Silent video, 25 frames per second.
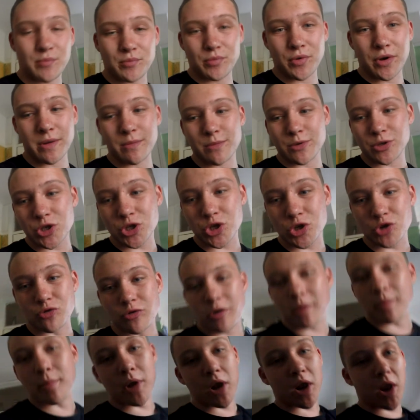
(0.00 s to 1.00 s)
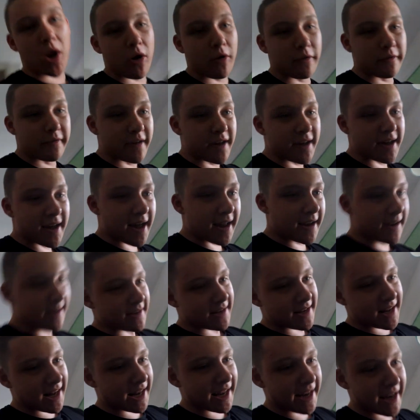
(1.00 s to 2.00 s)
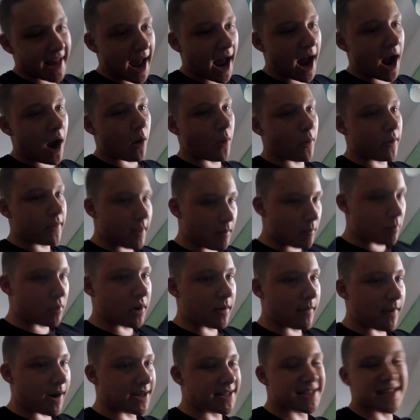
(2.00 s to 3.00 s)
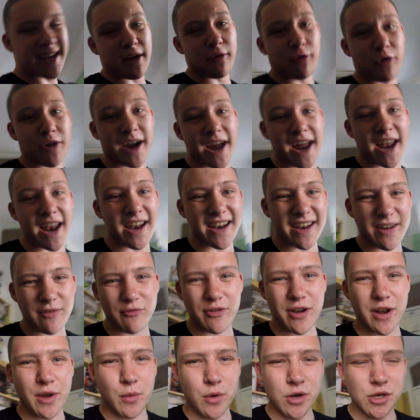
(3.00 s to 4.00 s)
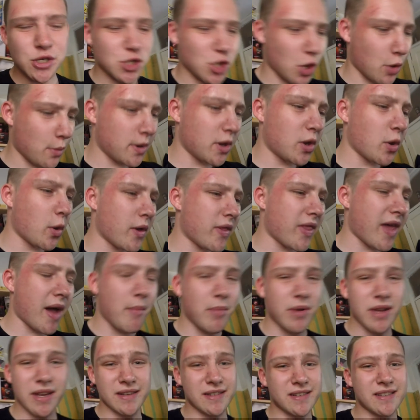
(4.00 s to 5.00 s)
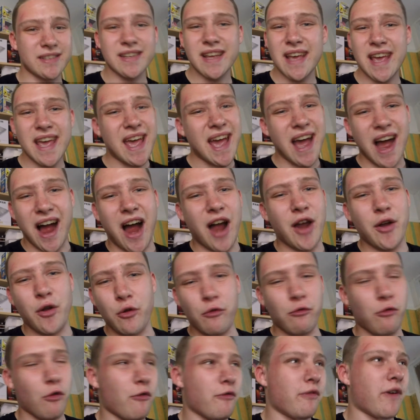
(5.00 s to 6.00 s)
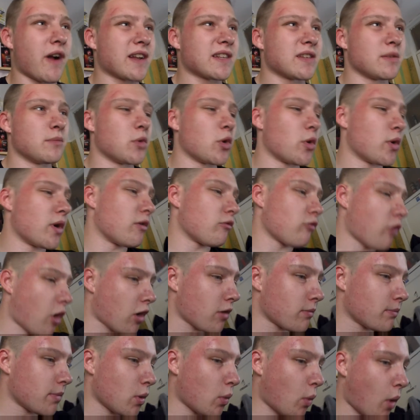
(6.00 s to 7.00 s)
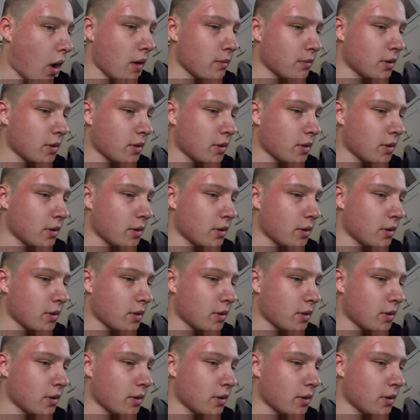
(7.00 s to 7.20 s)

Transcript: pretty much strip a lot of it and clean it out and then put it back together again. I didn't really want to show me doing that because I know for a fact I'm doing it wrong. But what I'm